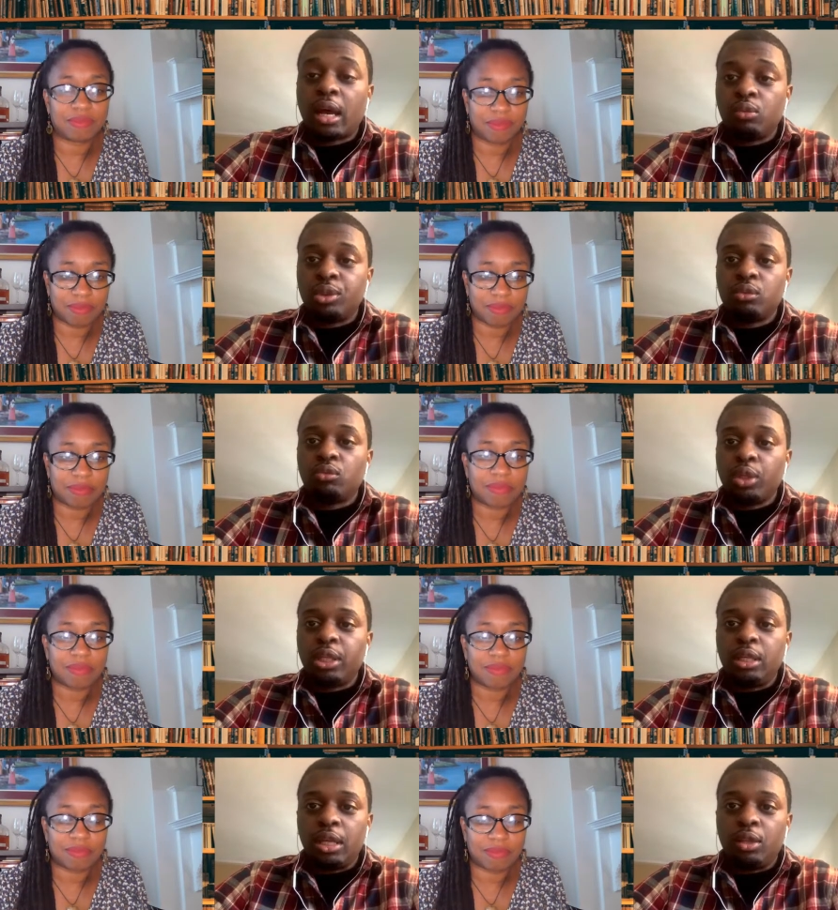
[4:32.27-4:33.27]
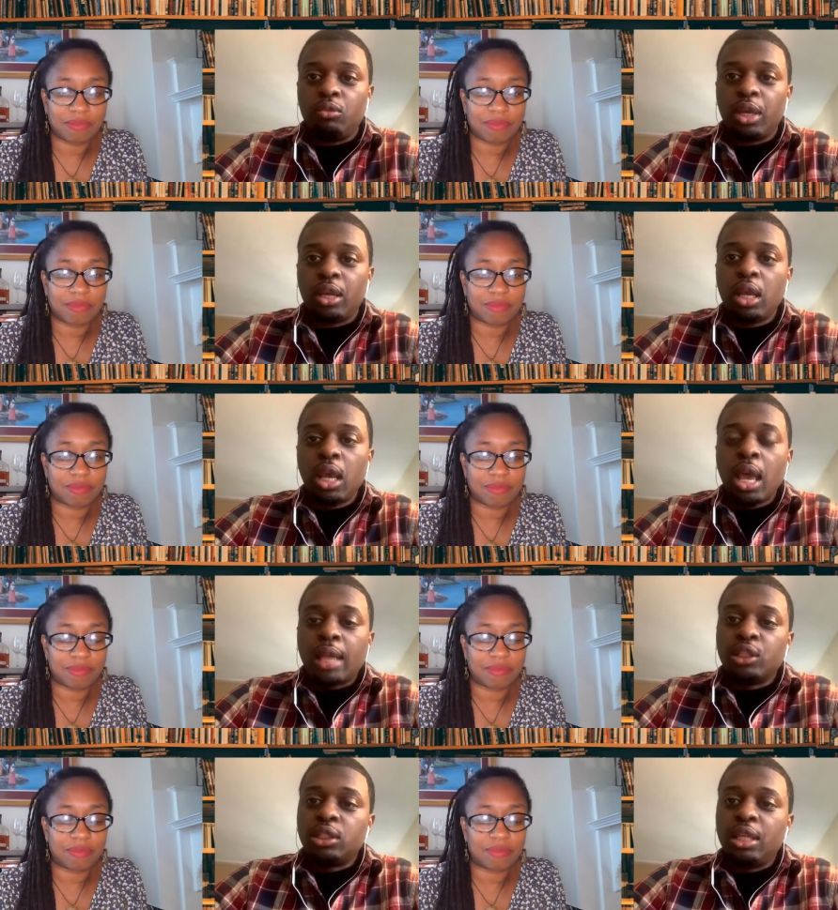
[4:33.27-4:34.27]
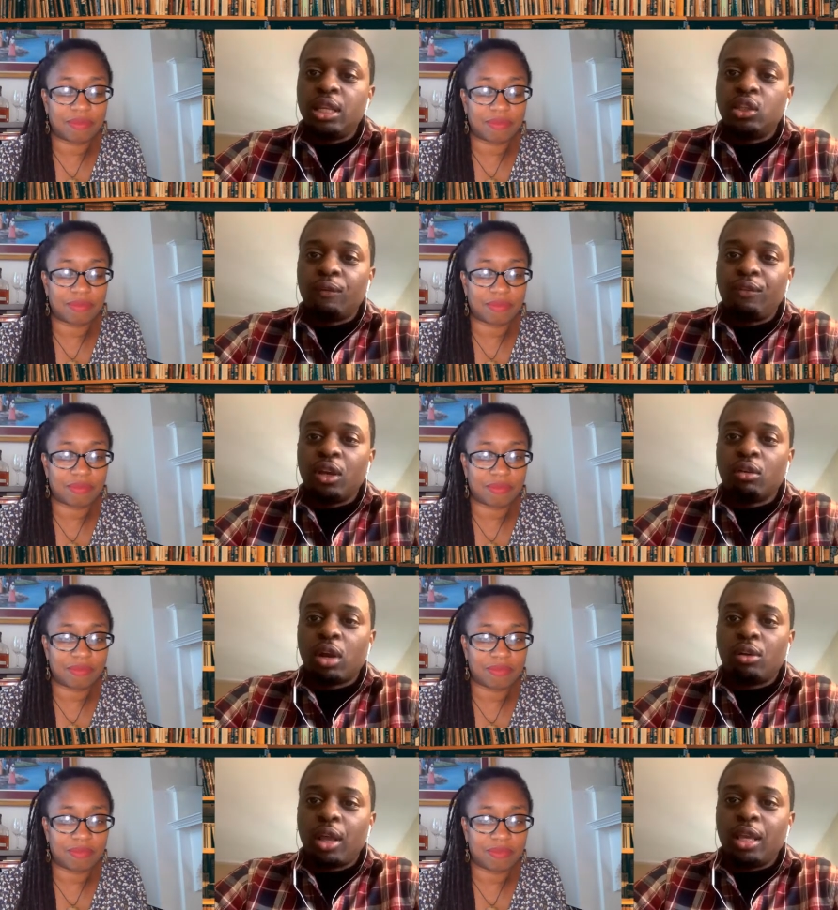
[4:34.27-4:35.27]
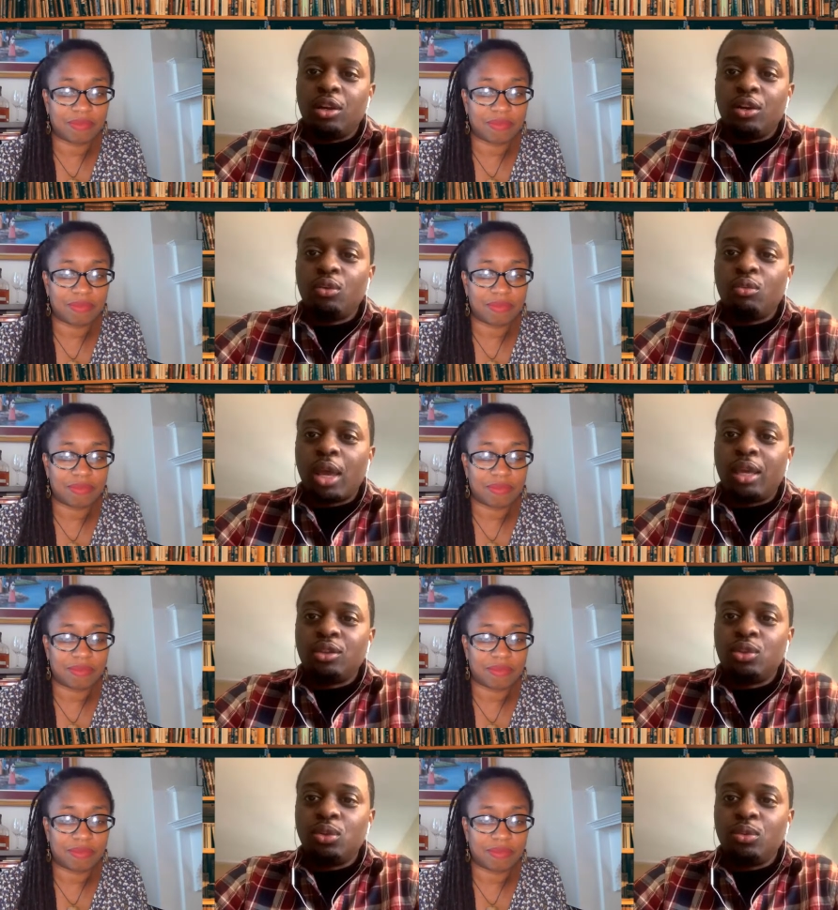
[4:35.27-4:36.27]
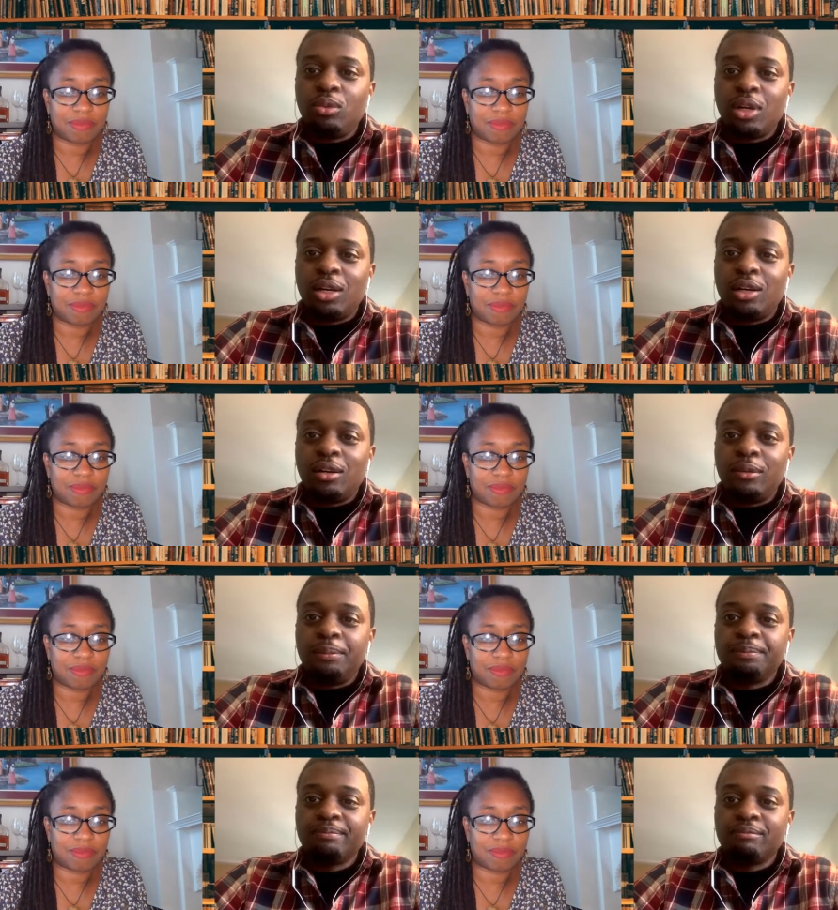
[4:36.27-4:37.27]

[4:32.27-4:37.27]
Speaker 1: I was really dealing with. I just needed to figure out a good way to um,